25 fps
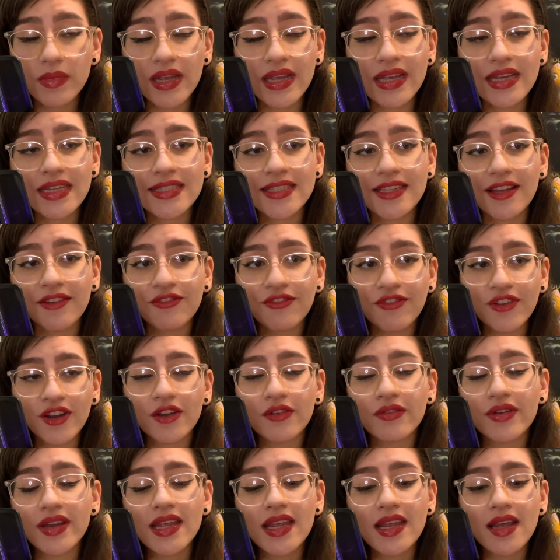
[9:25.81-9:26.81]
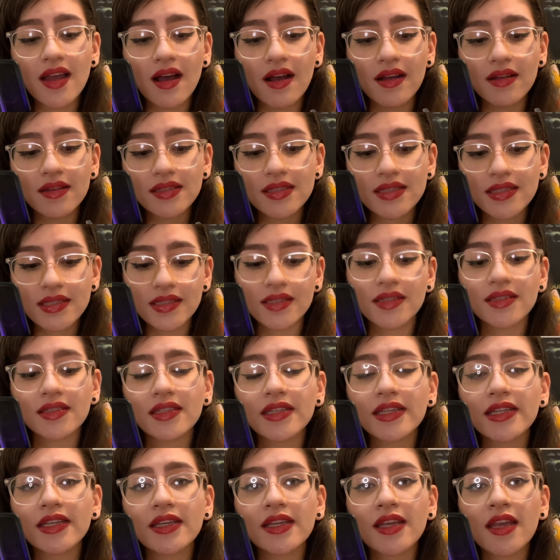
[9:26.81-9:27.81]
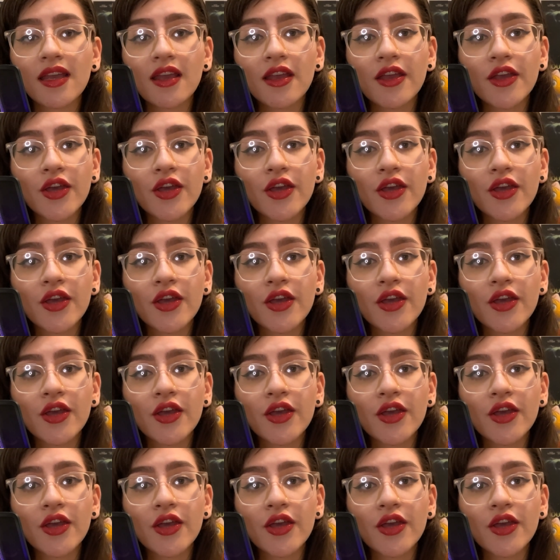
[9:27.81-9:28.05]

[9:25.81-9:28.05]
It's a very unsettling,